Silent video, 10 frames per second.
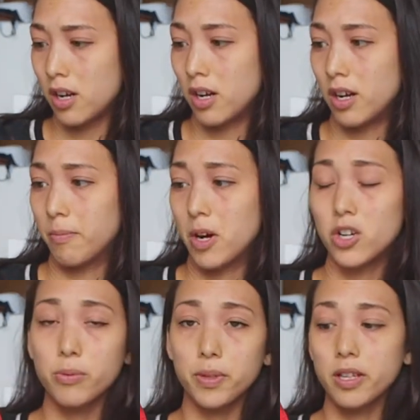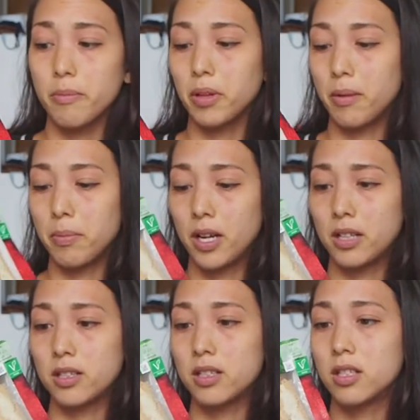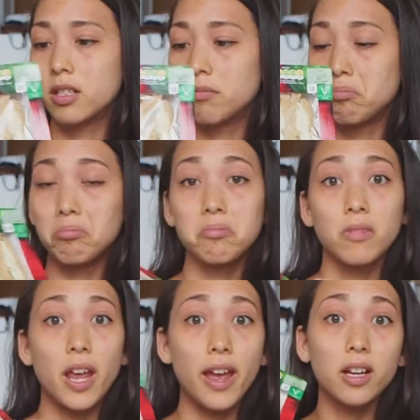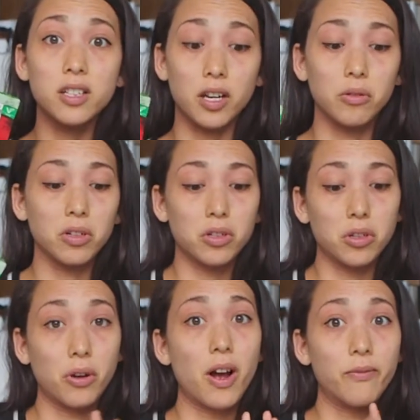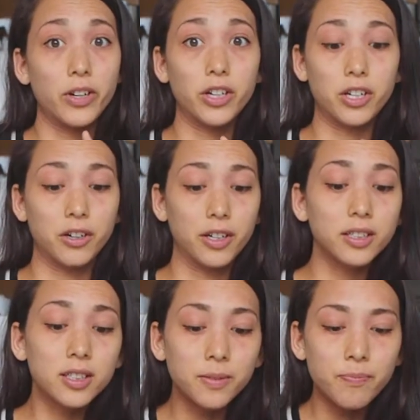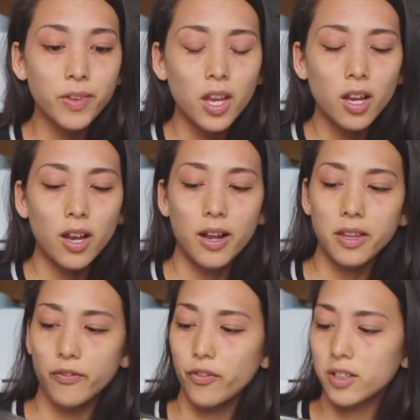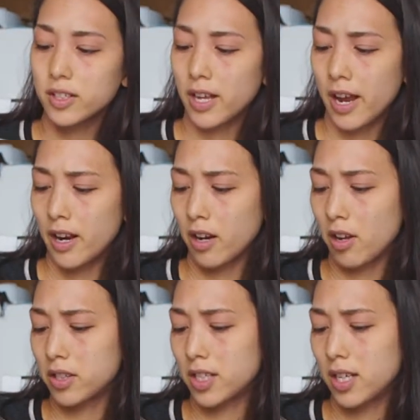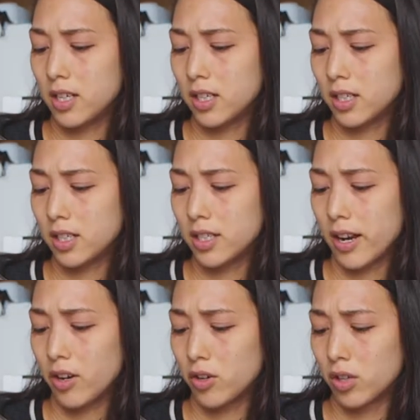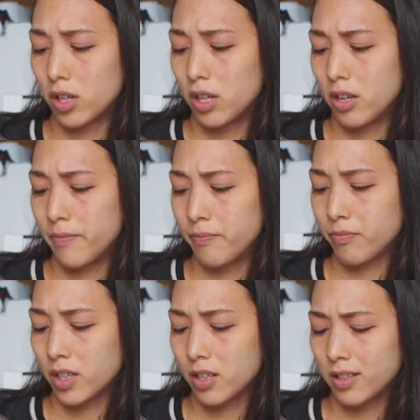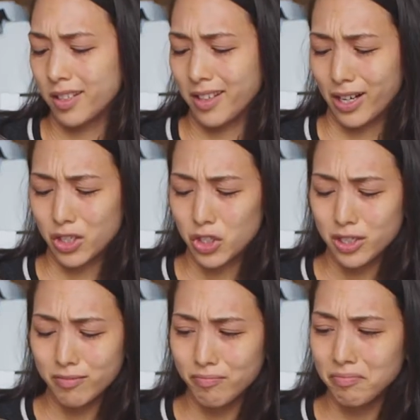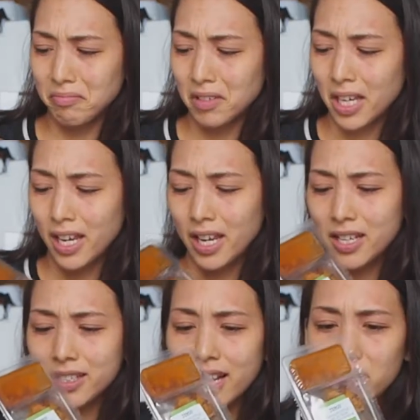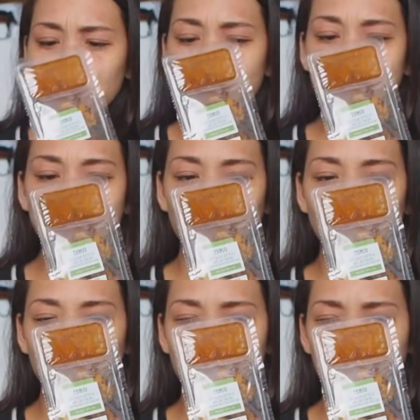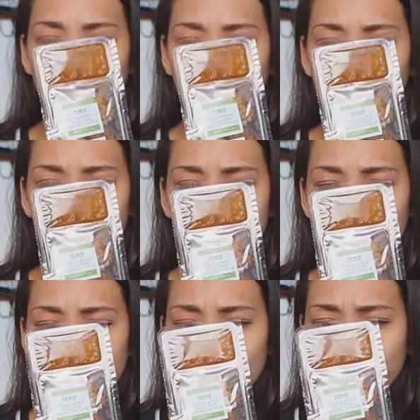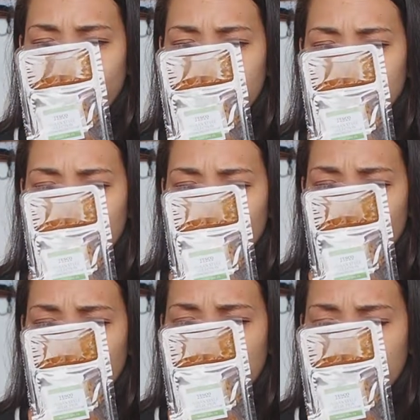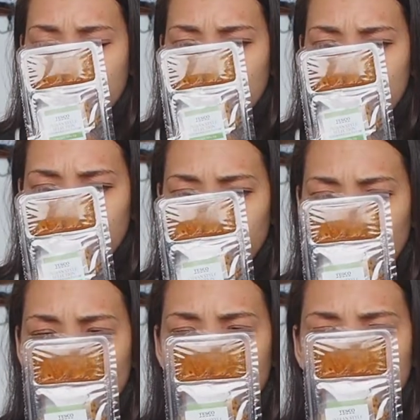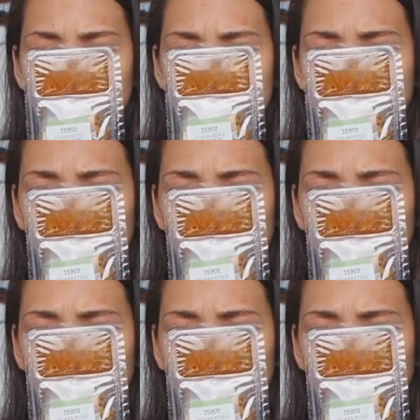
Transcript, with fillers: 100% plant-based egg sandwich, so I'm very curious. And then for the side, I got this Indian style selection. It doesn't actually say what it is, but I think it's some sort of like pakora. Oh no, it says